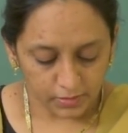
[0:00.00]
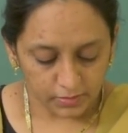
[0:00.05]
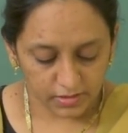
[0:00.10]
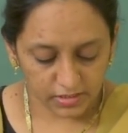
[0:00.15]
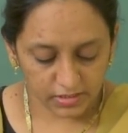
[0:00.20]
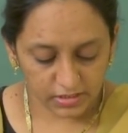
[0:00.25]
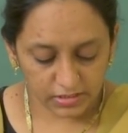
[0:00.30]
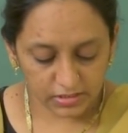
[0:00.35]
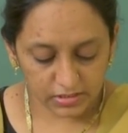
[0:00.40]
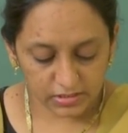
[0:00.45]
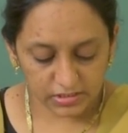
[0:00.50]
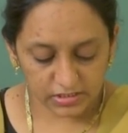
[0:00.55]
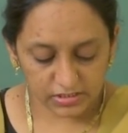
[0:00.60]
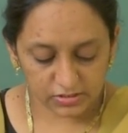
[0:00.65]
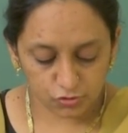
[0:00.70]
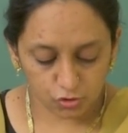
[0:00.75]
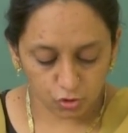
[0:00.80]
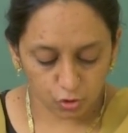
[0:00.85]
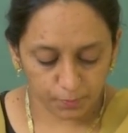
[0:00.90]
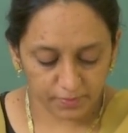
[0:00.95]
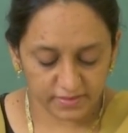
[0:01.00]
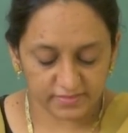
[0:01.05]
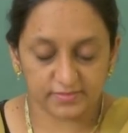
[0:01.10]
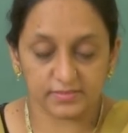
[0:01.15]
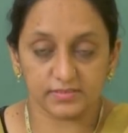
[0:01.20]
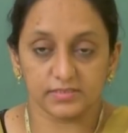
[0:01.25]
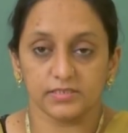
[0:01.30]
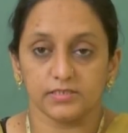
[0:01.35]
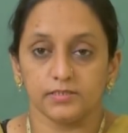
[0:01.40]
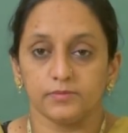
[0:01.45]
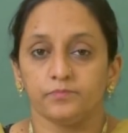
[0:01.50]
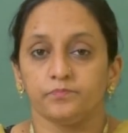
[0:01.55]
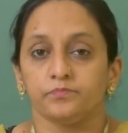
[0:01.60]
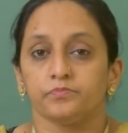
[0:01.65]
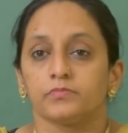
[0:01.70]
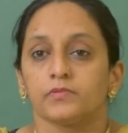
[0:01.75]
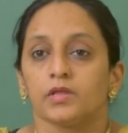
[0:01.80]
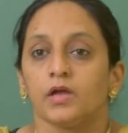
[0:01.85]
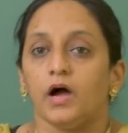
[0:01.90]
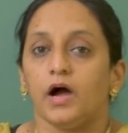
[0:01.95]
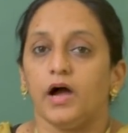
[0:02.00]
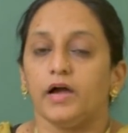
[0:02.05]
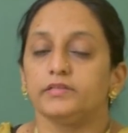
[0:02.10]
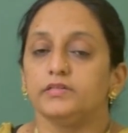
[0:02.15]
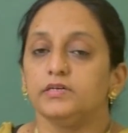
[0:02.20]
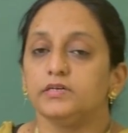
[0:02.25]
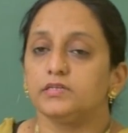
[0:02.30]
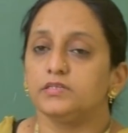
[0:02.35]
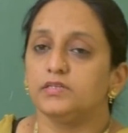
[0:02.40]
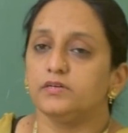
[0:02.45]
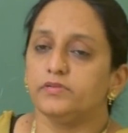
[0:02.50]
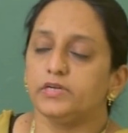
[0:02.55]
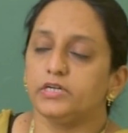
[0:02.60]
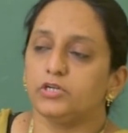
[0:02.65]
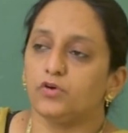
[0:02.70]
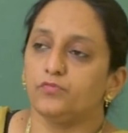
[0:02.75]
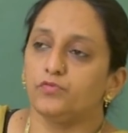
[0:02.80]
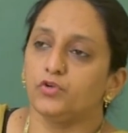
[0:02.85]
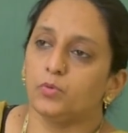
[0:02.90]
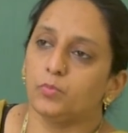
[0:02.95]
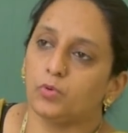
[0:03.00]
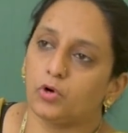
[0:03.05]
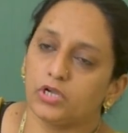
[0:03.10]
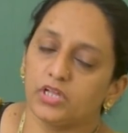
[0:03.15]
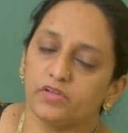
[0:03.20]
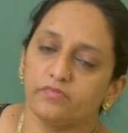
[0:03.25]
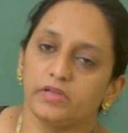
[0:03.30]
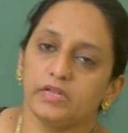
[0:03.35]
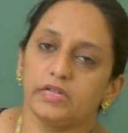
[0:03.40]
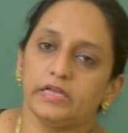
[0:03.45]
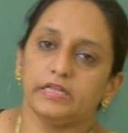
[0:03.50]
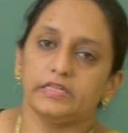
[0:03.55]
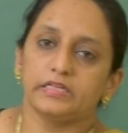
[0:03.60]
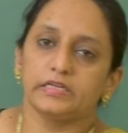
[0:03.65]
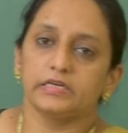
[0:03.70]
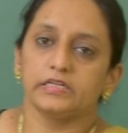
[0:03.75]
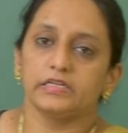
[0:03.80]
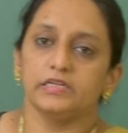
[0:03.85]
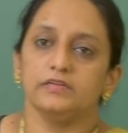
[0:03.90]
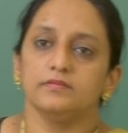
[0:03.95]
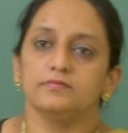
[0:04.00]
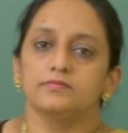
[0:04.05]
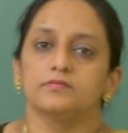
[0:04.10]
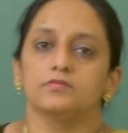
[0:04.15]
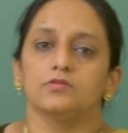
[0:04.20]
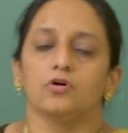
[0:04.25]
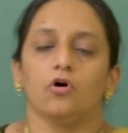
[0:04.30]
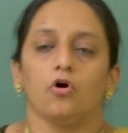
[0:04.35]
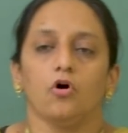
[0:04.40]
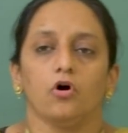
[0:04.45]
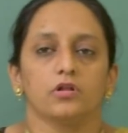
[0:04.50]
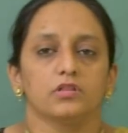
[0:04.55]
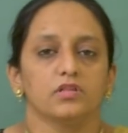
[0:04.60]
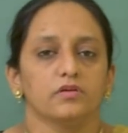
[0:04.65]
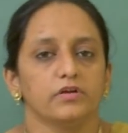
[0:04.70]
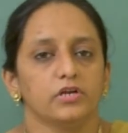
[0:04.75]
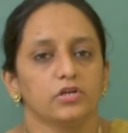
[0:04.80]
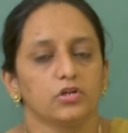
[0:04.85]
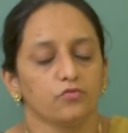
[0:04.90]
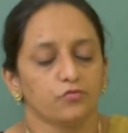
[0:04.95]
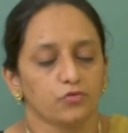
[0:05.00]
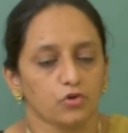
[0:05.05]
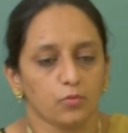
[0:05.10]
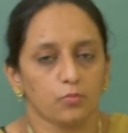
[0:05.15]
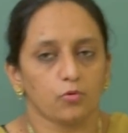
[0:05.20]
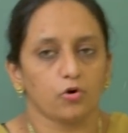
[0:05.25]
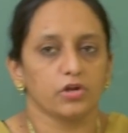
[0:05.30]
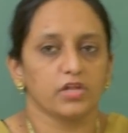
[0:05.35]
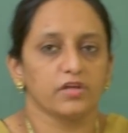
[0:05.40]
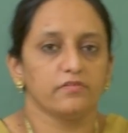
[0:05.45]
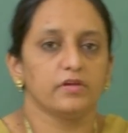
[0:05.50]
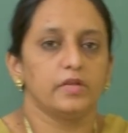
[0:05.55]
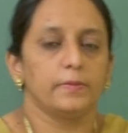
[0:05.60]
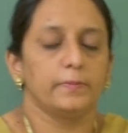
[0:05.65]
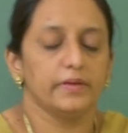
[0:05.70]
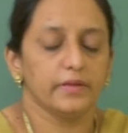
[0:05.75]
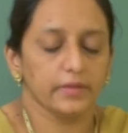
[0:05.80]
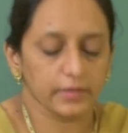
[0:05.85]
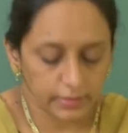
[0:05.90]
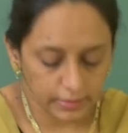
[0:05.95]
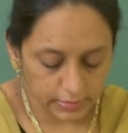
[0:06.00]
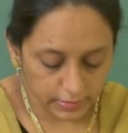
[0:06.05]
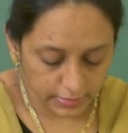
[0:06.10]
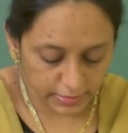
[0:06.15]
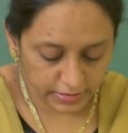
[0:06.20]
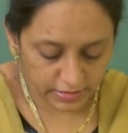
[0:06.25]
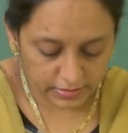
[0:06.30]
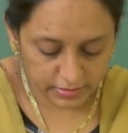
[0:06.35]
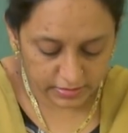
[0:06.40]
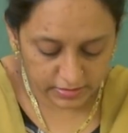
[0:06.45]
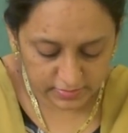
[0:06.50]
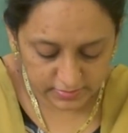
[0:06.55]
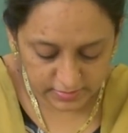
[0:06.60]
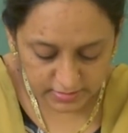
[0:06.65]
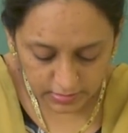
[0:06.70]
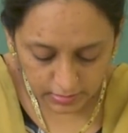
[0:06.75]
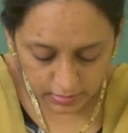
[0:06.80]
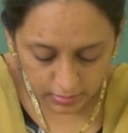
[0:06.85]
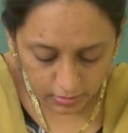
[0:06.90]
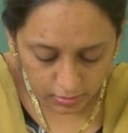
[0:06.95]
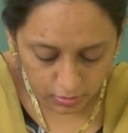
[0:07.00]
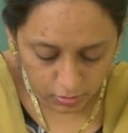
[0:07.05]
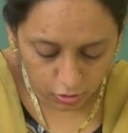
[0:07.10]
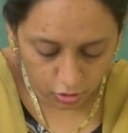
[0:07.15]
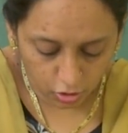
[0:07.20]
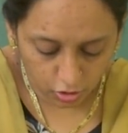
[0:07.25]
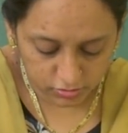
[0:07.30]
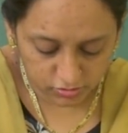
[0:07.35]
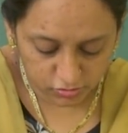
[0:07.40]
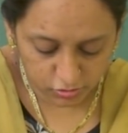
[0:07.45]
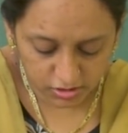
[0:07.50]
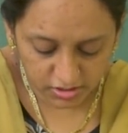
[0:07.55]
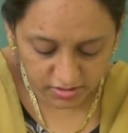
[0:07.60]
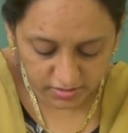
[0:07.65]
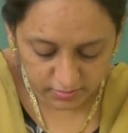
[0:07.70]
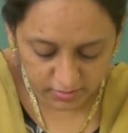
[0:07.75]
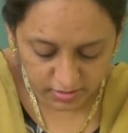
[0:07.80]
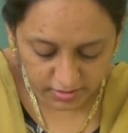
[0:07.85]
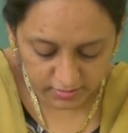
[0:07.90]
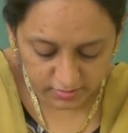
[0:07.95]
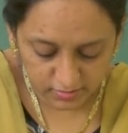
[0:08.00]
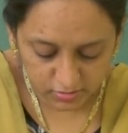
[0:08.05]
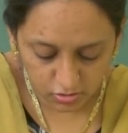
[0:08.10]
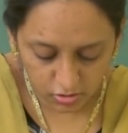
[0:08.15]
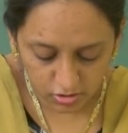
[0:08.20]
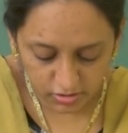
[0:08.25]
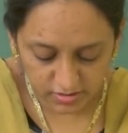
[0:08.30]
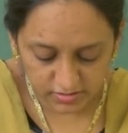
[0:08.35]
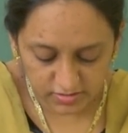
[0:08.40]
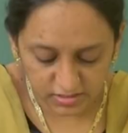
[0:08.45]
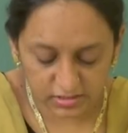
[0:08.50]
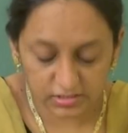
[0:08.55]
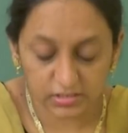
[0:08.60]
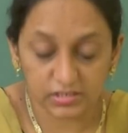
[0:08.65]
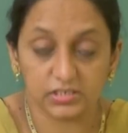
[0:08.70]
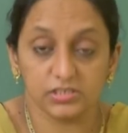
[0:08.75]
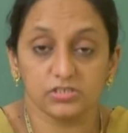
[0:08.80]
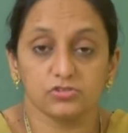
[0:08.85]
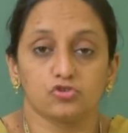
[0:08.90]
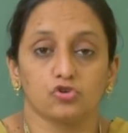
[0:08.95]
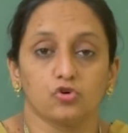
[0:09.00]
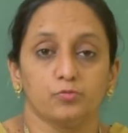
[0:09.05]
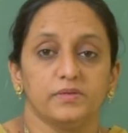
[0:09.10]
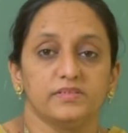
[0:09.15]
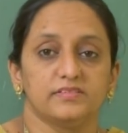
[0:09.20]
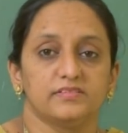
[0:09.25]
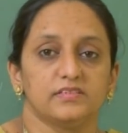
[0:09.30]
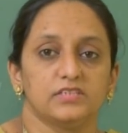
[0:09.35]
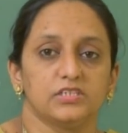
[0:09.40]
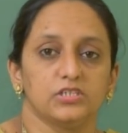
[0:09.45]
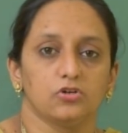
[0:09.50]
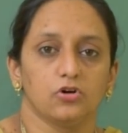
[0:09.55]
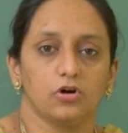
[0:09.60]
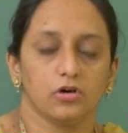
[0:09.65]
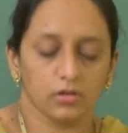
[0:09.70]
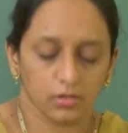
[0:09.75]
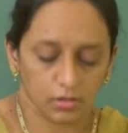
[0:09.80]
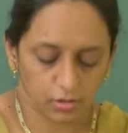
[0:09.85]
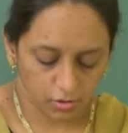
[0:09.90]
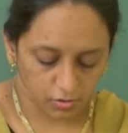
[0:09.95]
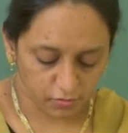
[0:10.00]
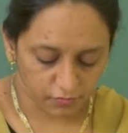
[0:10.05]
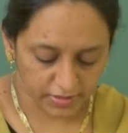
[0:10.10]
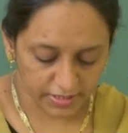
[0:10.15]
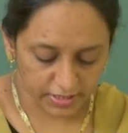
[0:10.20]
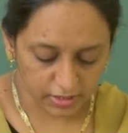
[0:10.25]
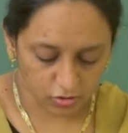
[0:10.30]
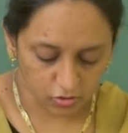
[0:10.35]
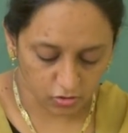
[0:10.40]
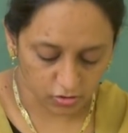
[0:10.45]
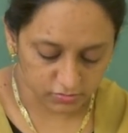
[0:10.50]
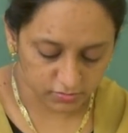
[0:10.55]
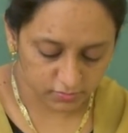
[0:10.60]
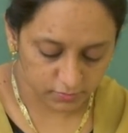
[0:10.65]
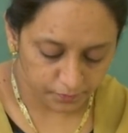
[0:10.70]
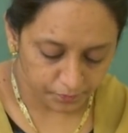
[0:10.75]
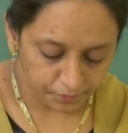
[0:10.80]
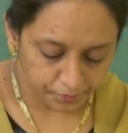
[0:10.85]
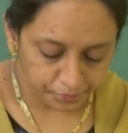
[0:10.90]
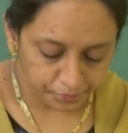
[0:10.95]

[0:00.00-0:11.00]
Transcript: Then increased obesity. Either the weight of your body will increase or the weight of your body will be decreased a lot. So that is called as increased obesity or weight loss.